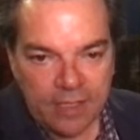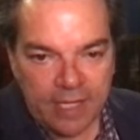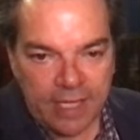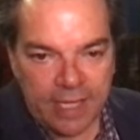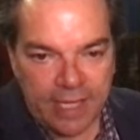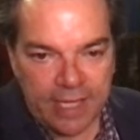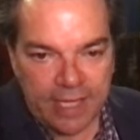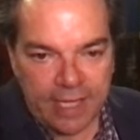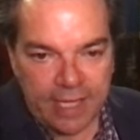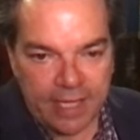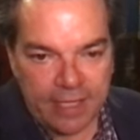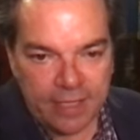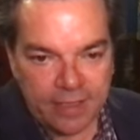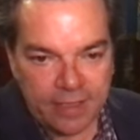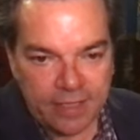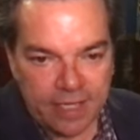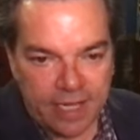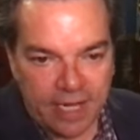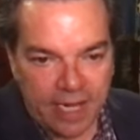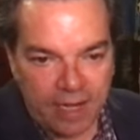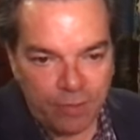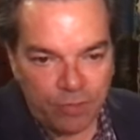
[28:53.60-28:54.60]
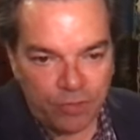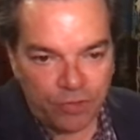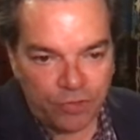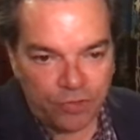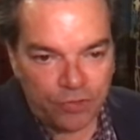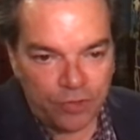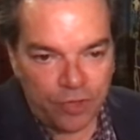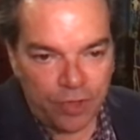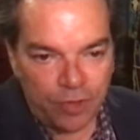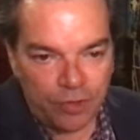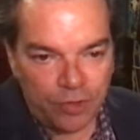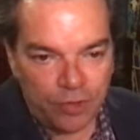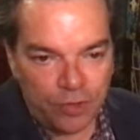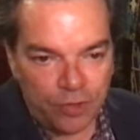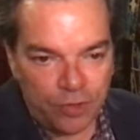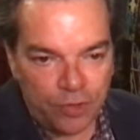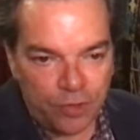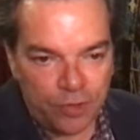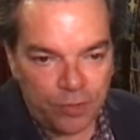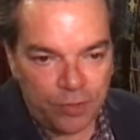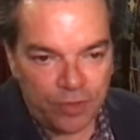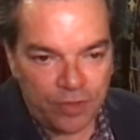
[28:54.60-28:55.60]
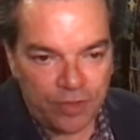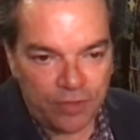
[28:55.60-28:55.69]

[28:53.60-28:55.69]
And I will show you